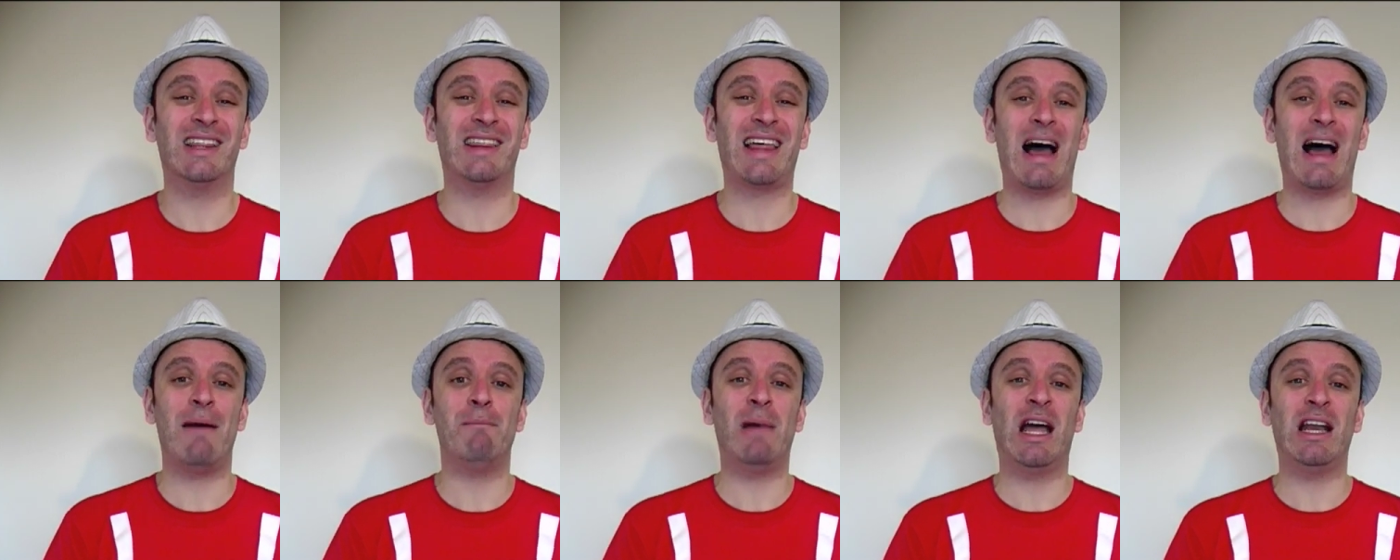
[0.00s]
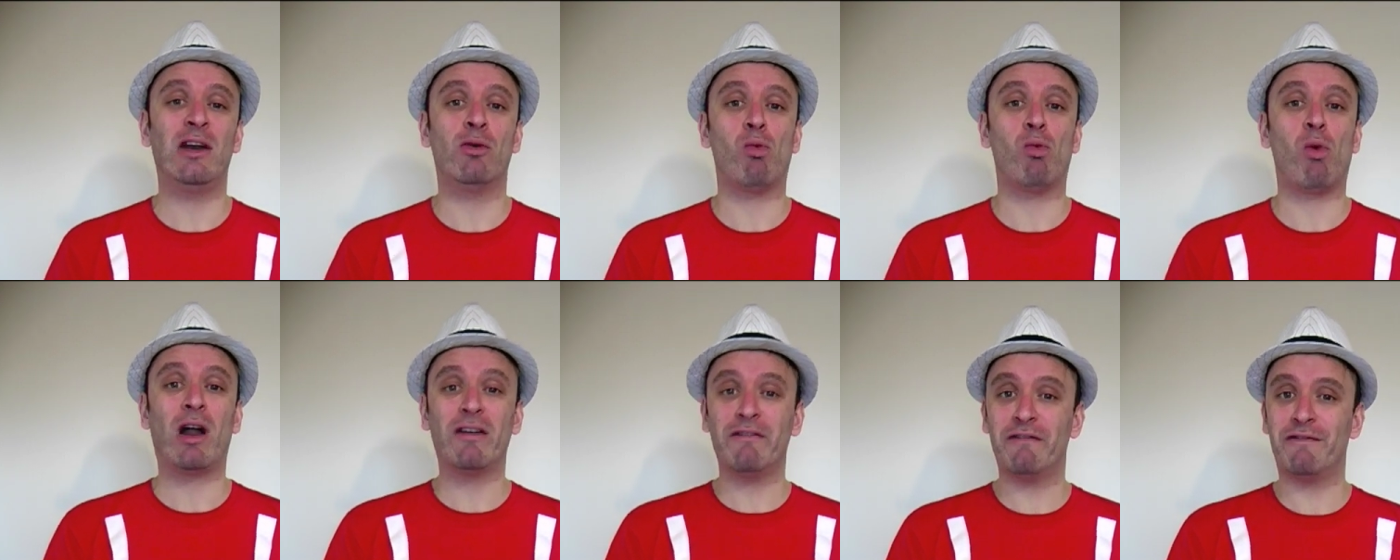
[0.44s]
that meant
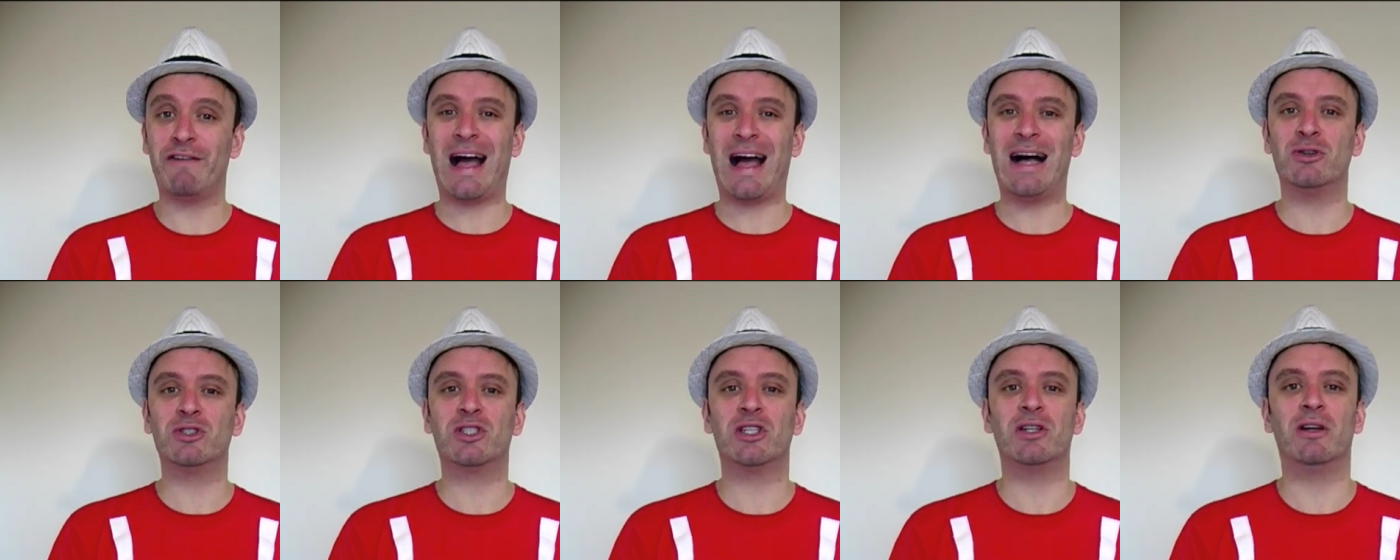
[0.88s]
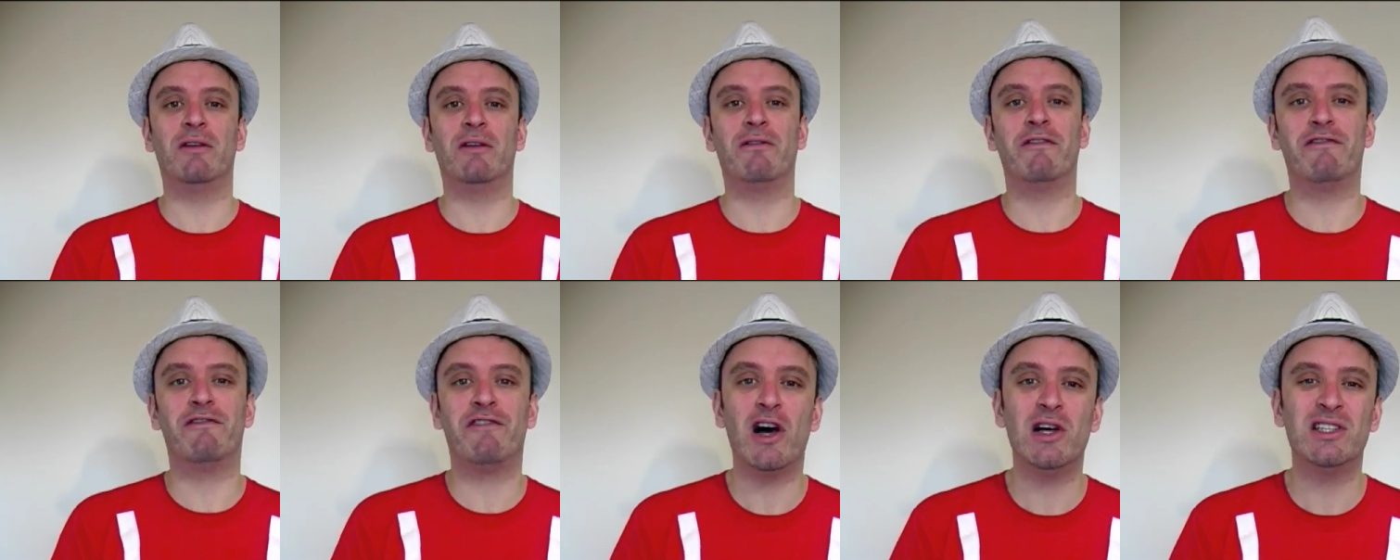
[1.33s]

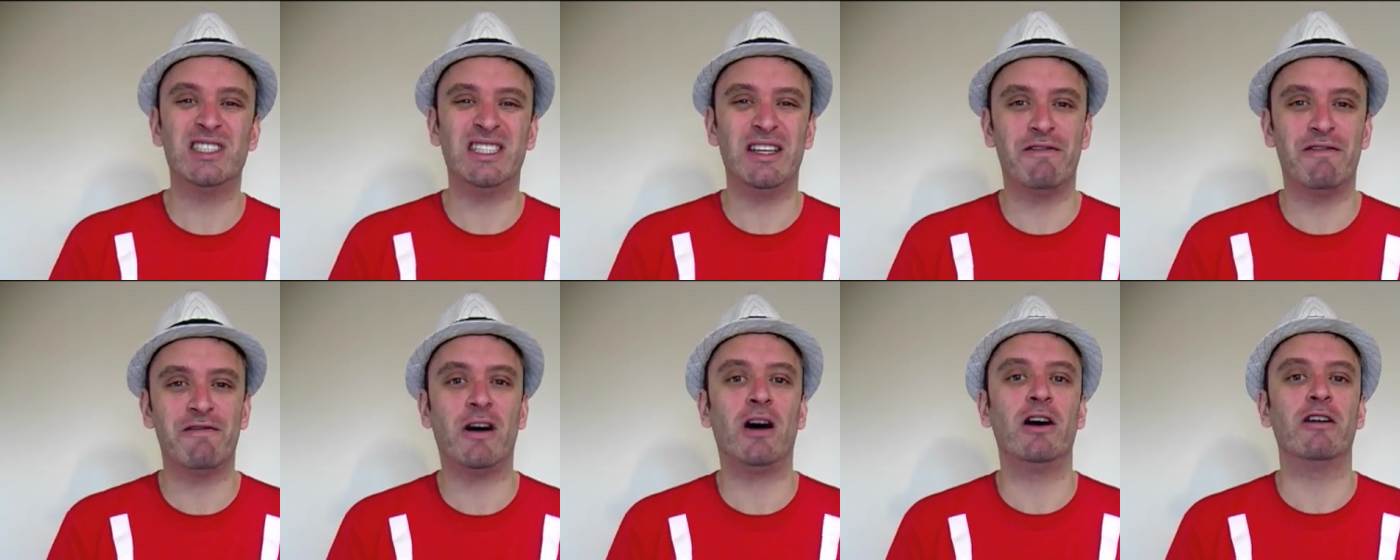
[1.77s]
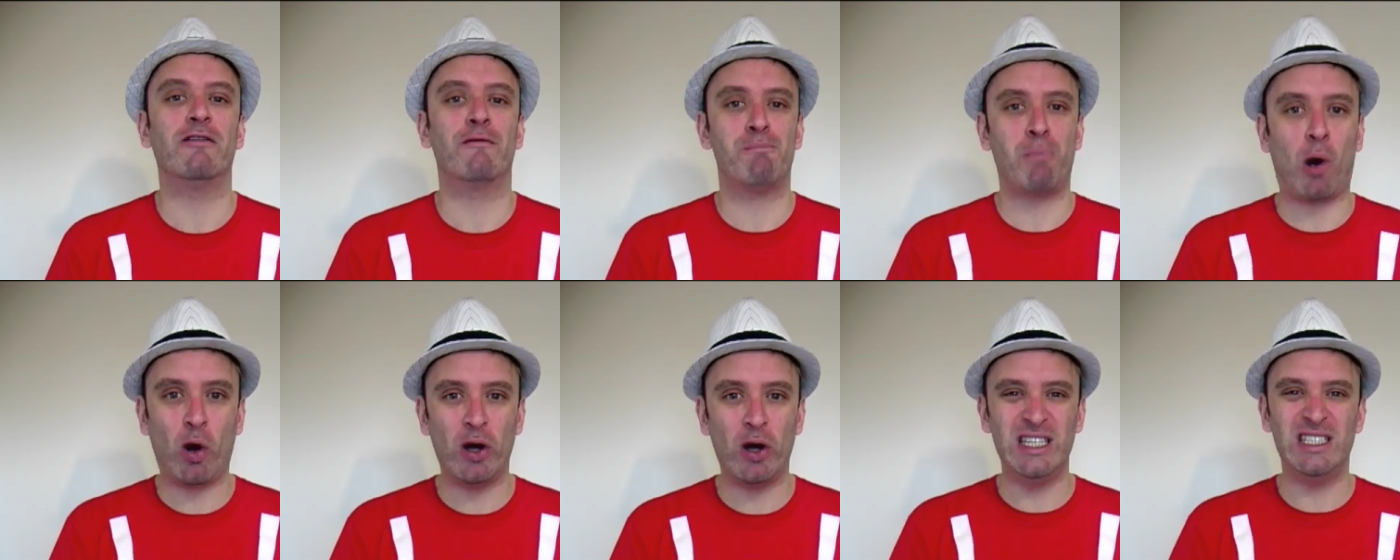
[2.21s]
1,035
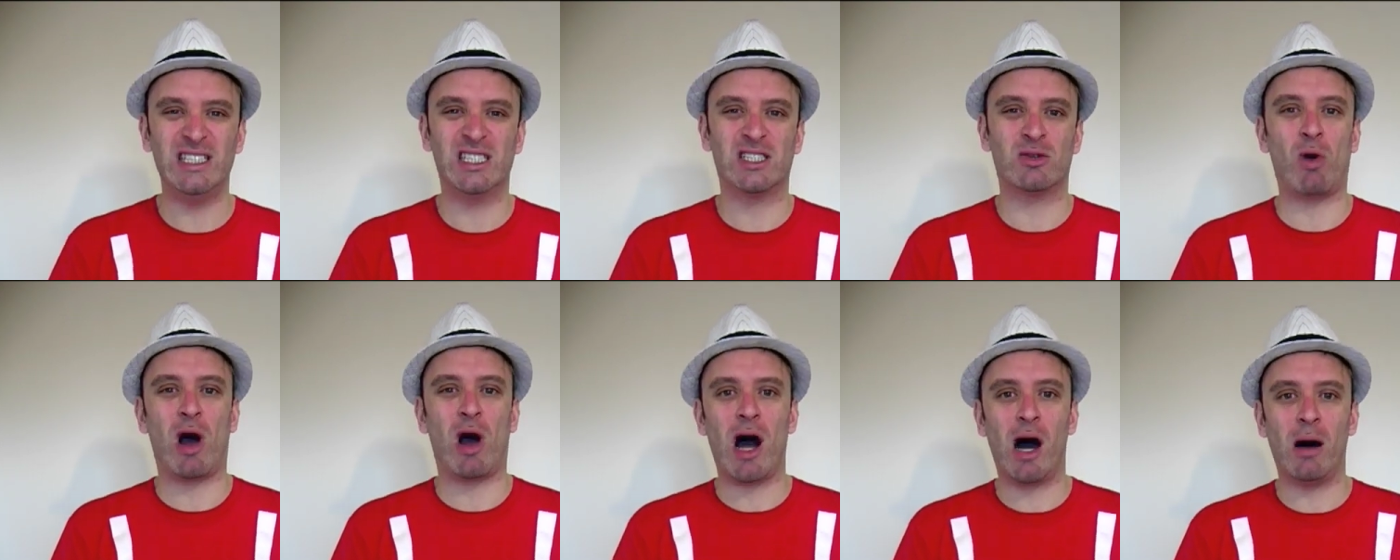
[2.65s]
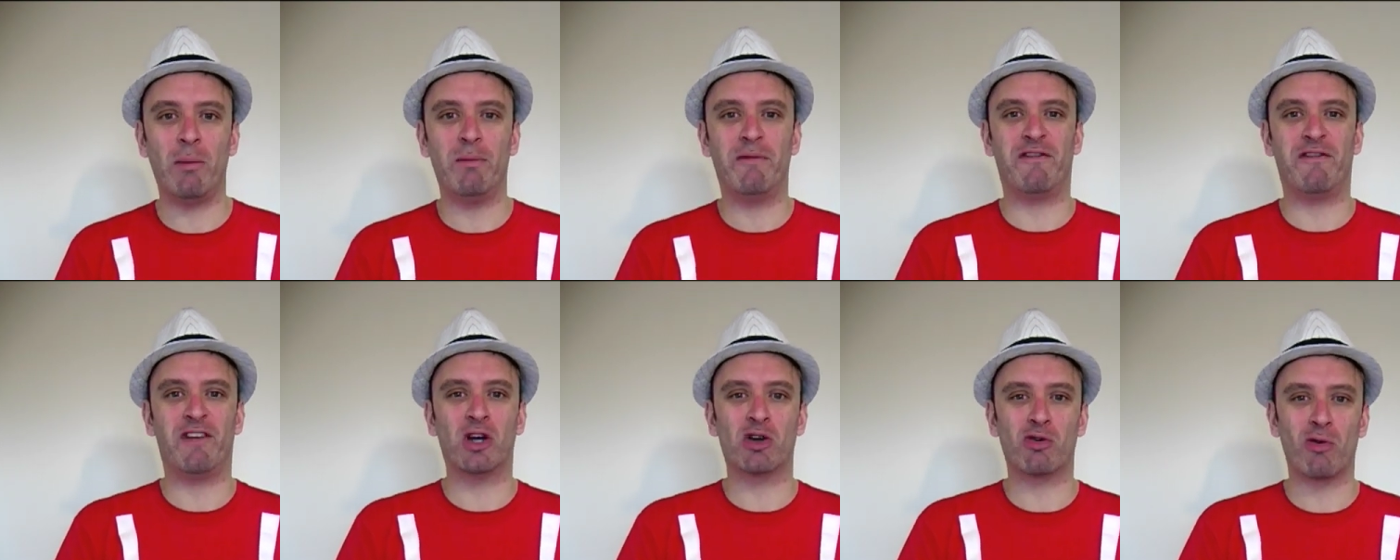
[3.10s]
points were
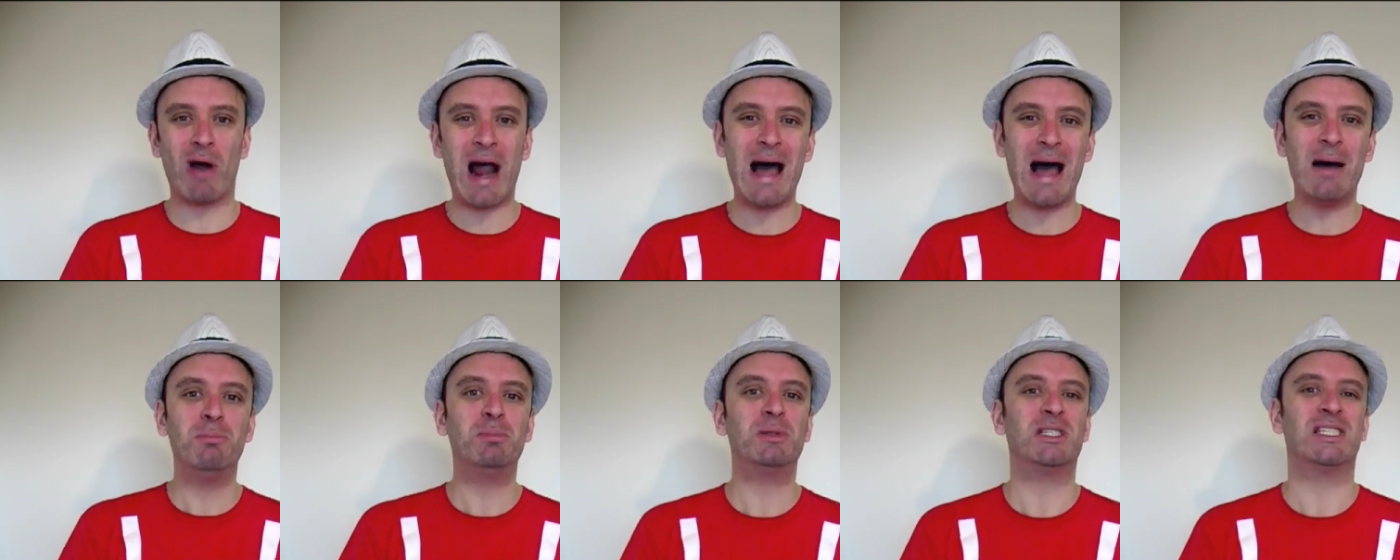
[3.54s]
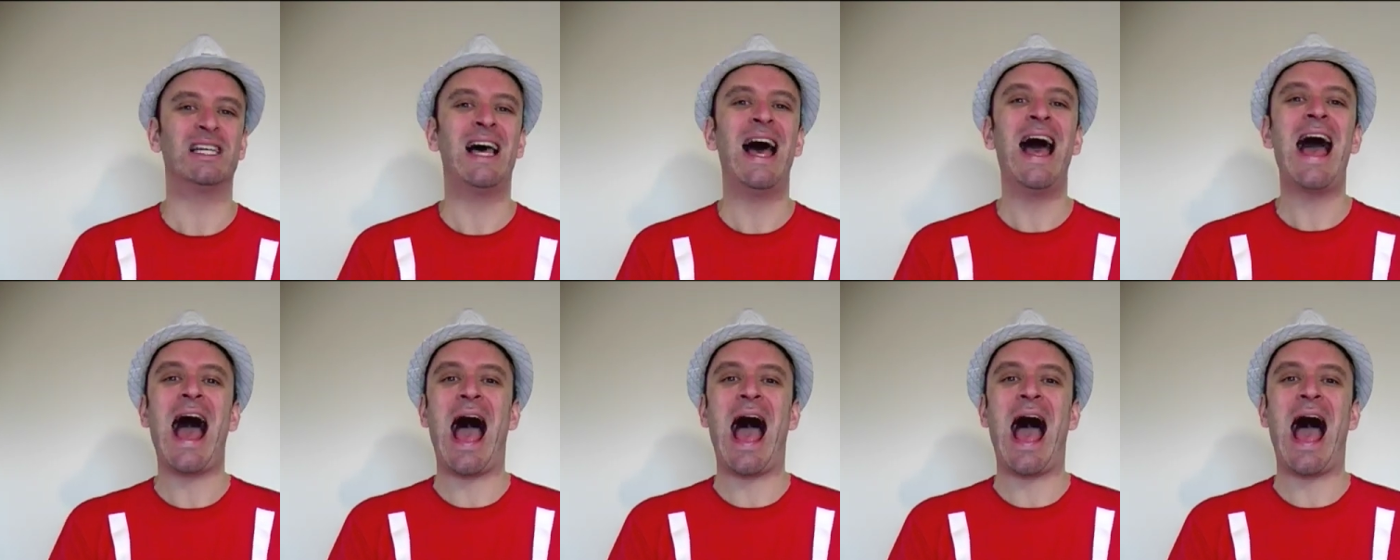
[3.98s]
up for grabs,